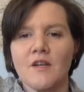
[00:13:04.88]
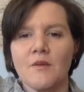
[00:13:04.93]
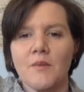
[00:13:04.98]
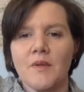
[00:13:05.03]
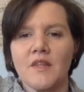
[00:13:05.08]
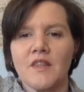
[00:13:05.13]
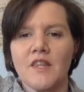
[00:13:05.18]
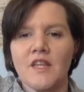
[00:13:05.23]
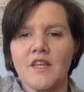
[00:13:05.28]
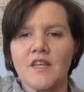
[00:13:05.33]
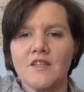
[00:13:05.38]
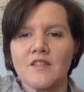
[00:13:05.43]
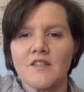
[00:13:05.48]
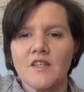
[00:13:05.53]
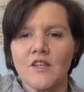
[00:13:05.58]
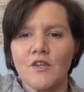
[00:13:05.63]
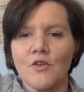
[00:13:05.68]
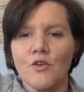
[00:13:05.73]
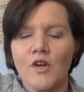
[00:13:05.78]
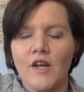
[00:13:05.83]
to be things
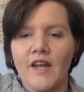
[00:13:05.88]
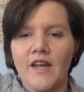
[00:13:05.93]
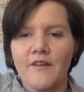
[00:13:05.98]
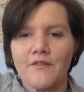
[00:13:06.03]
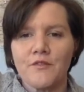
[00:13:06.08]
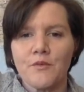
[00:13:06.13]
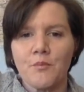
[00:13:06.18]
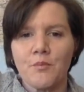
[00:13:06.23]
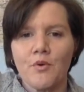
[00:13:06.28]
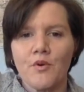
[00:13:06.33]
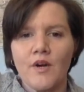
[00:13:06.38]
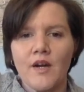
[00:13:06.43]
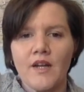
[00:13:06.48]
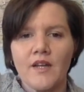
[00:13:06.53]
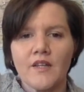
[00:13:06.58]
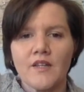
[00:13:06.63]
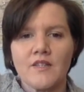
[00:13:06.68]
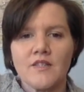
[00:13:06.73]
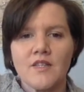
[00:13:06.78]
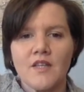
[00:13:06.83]
that you're going to have to
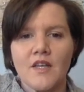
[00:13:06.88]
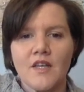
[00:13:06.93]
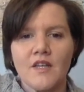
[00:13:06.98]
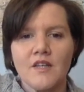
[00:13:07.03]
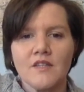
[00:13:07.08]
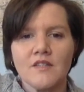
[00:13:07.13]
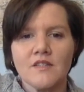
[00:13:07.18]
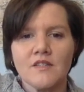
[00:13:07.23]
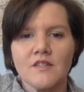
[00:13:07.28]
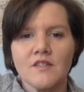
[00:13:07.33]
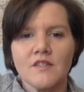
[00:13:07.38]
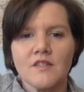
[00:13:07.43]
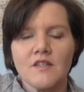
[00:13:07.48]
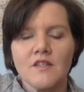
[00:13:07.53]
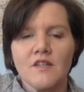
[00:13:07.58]
practice